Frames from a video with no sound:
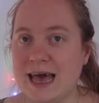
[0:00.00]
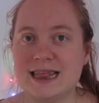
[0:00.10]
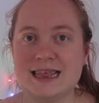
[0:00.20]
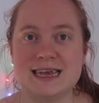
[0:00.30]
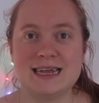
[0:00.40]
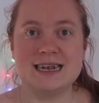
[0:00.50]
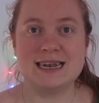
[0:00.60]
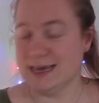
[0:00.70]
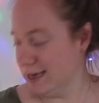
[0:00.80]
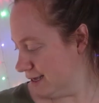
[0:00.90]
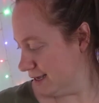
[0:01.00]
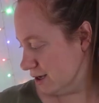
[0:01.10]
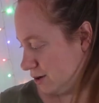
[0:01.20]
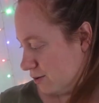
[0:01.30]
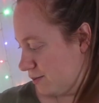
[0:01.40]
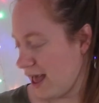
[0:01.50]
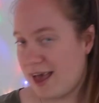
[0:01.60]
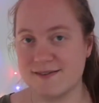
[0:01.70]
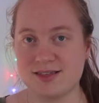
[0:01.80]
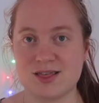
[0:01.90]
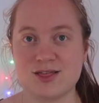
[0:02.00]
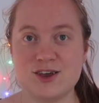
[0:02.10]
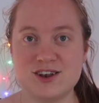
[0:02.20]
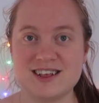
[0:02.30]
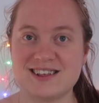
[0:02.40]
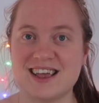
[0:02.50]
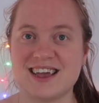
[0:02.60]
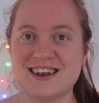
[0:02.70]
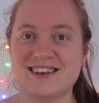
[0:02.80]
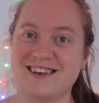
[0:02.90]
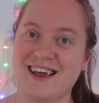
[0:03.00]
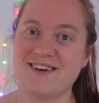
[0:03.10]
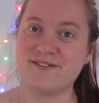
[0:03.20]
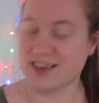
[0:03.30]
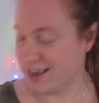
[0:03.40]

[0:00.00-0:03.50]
And then we had the 32nd day of the